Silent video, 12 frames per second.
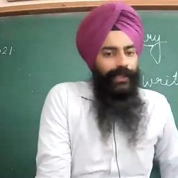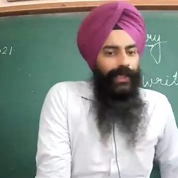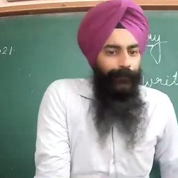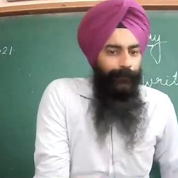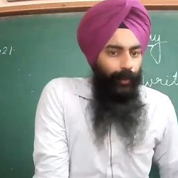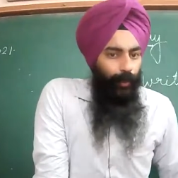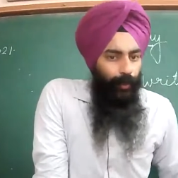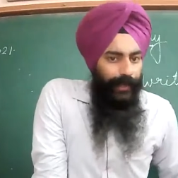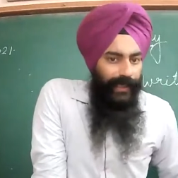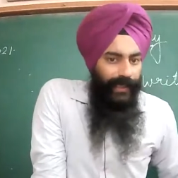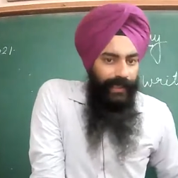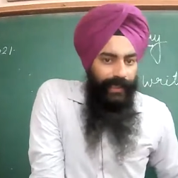review
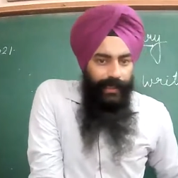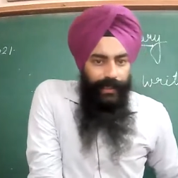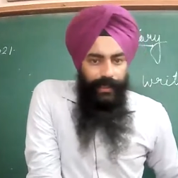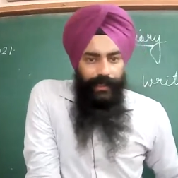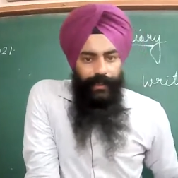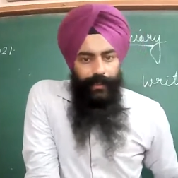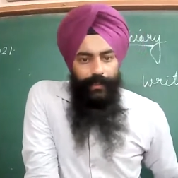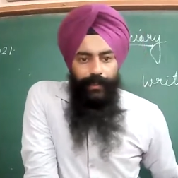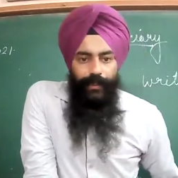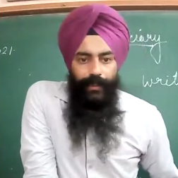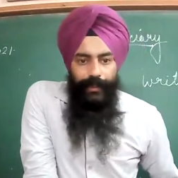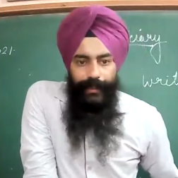the
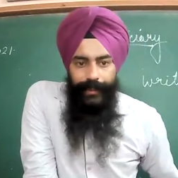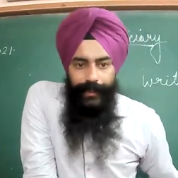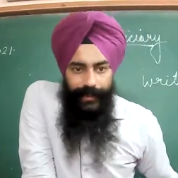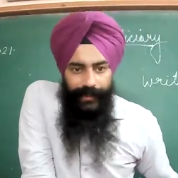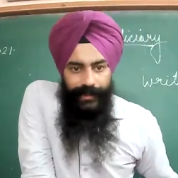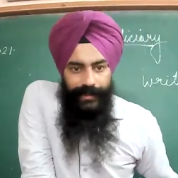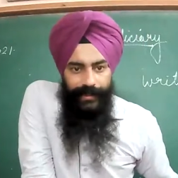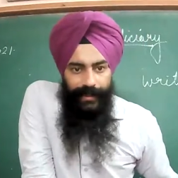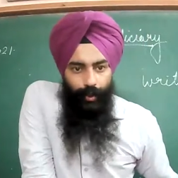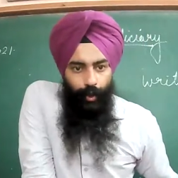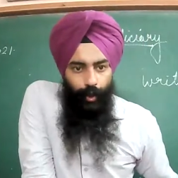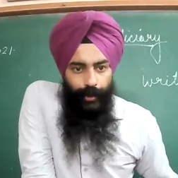hearings, the
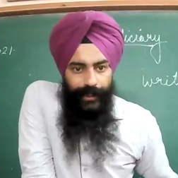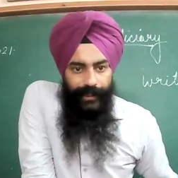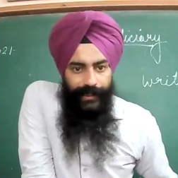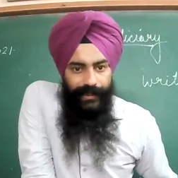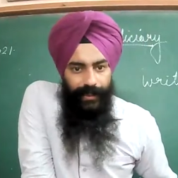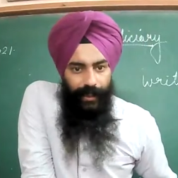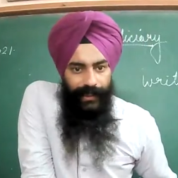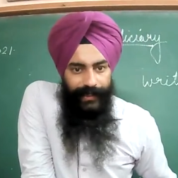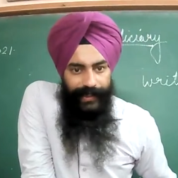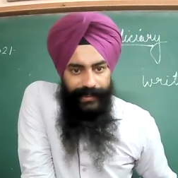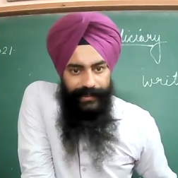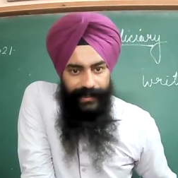court hearings or the
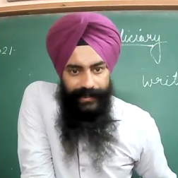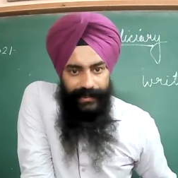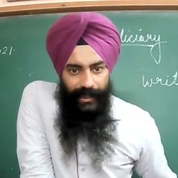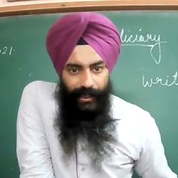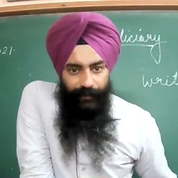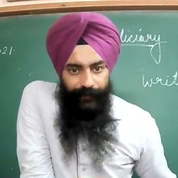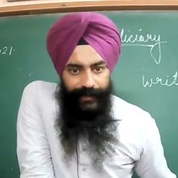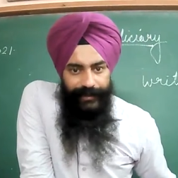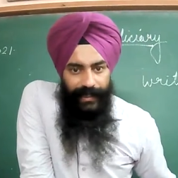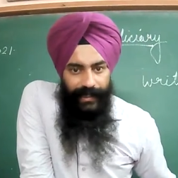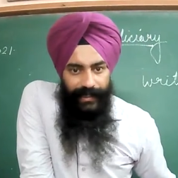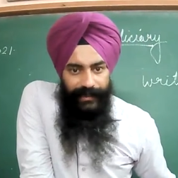cases which
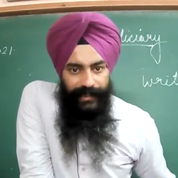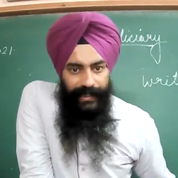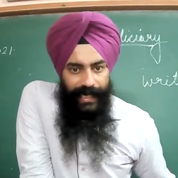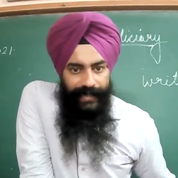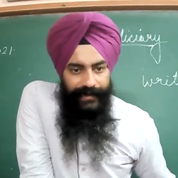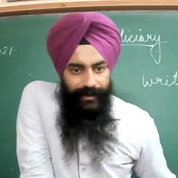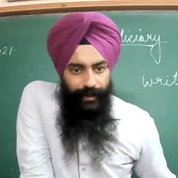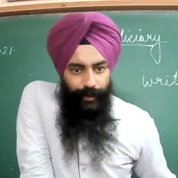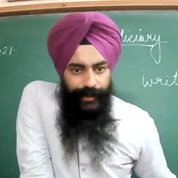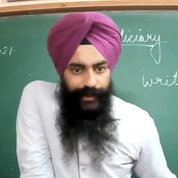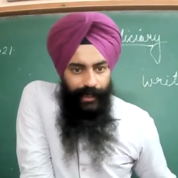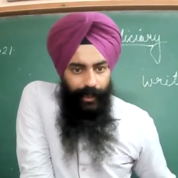earlier as
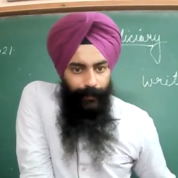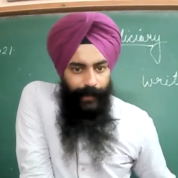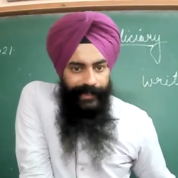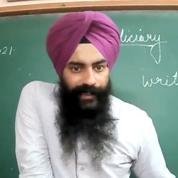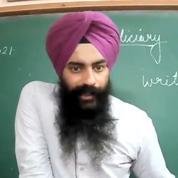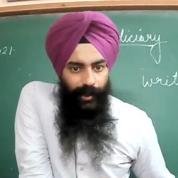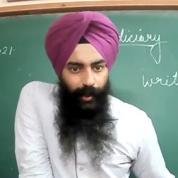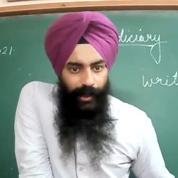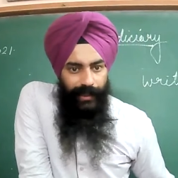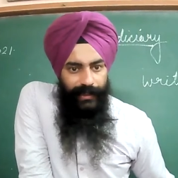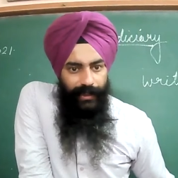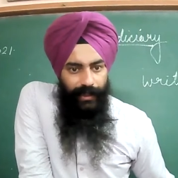sorted out by the
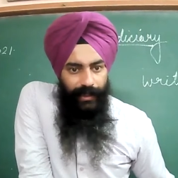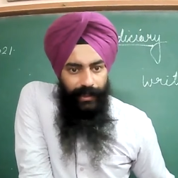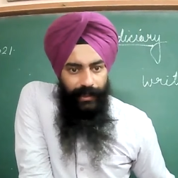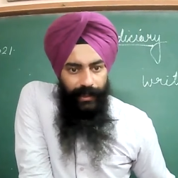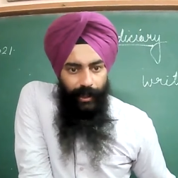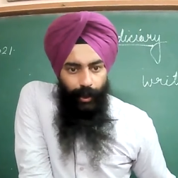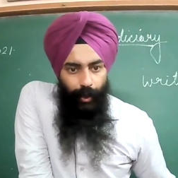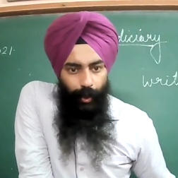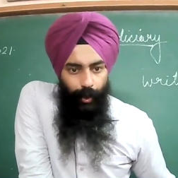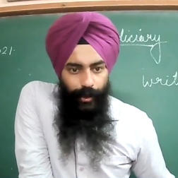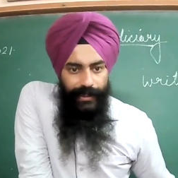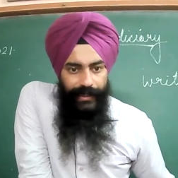lower
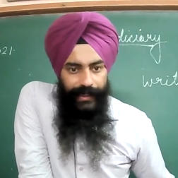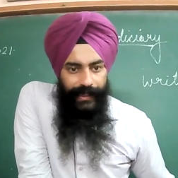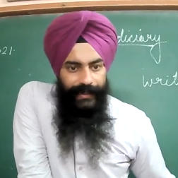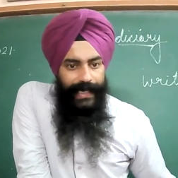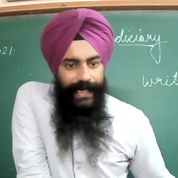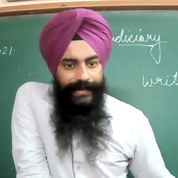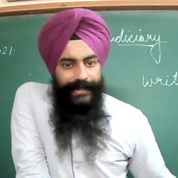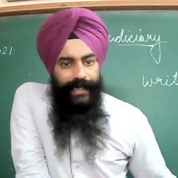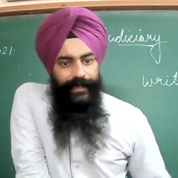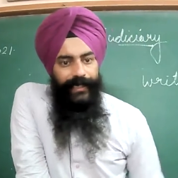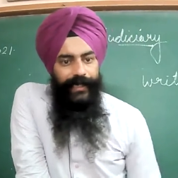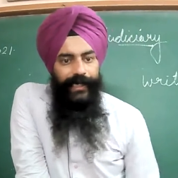courts, it has
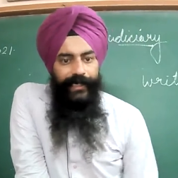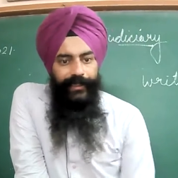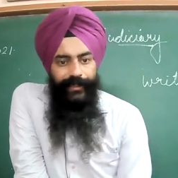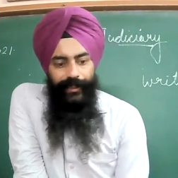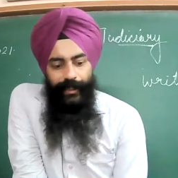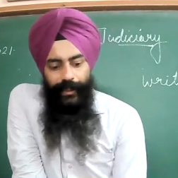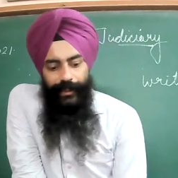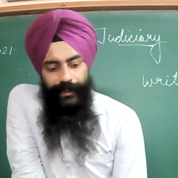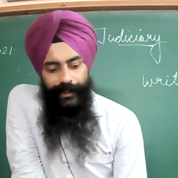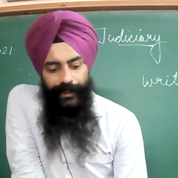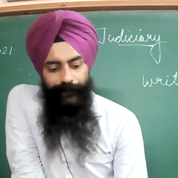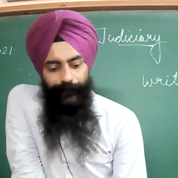again
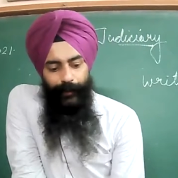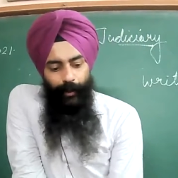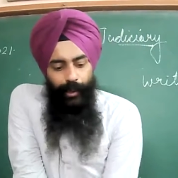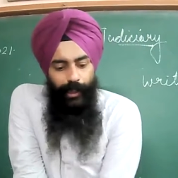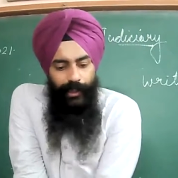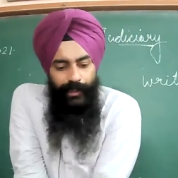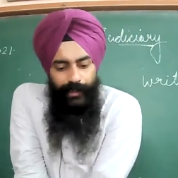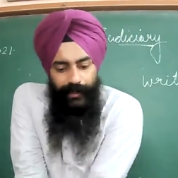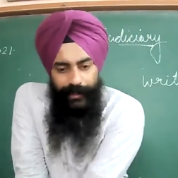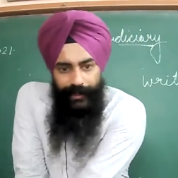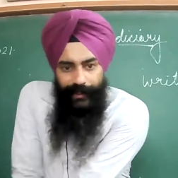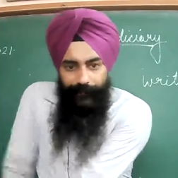reviewed
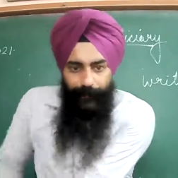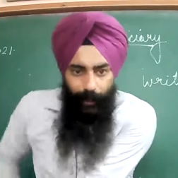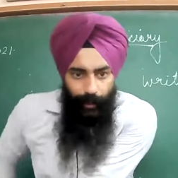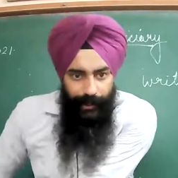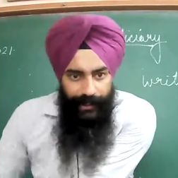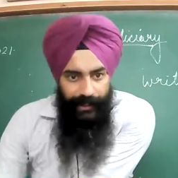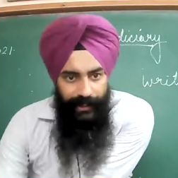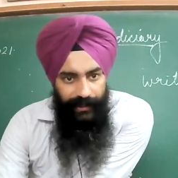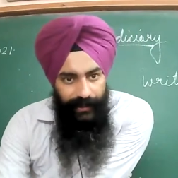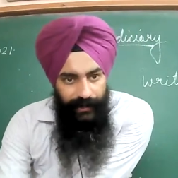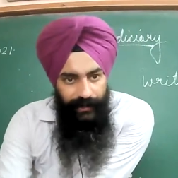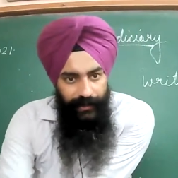in
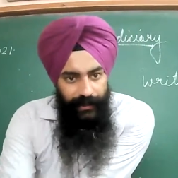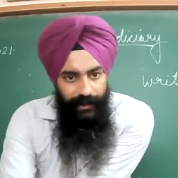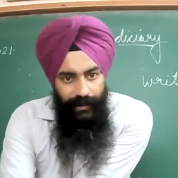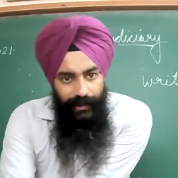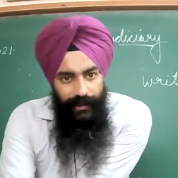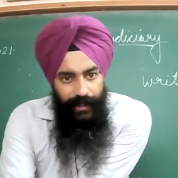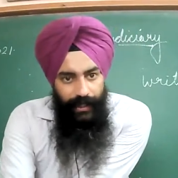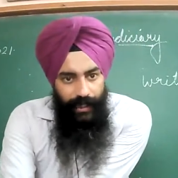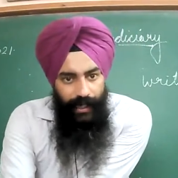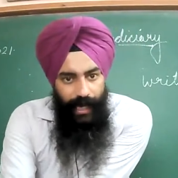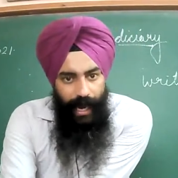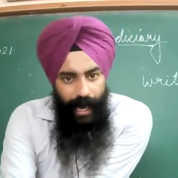a
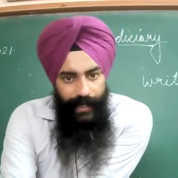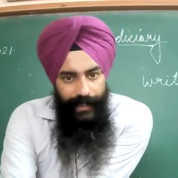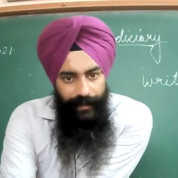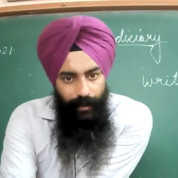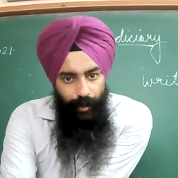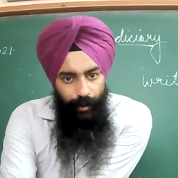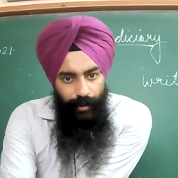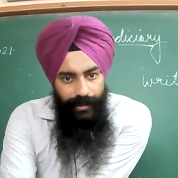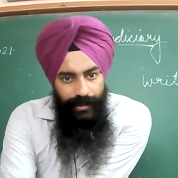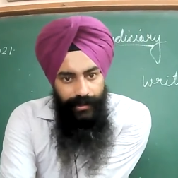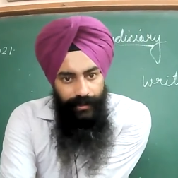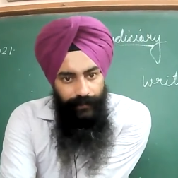higher
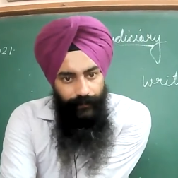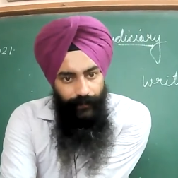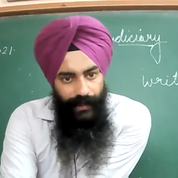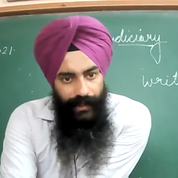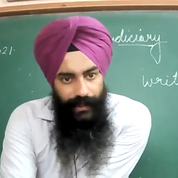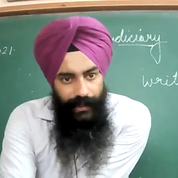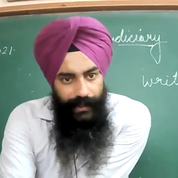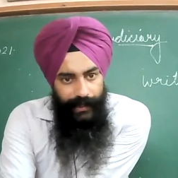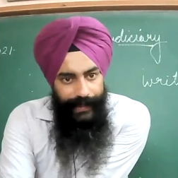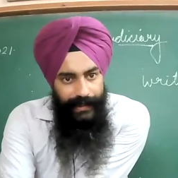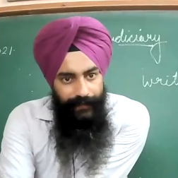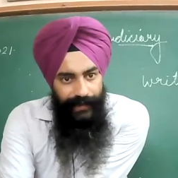courts.
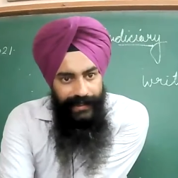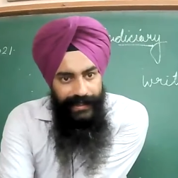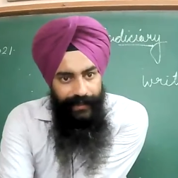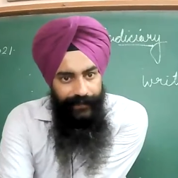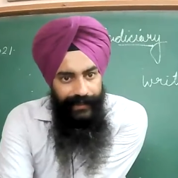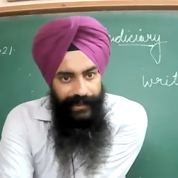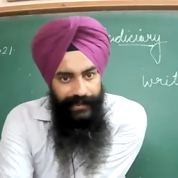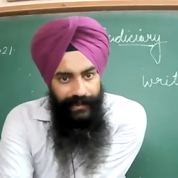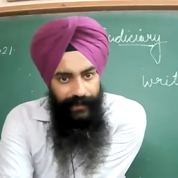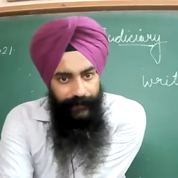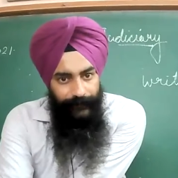Next one, seventh is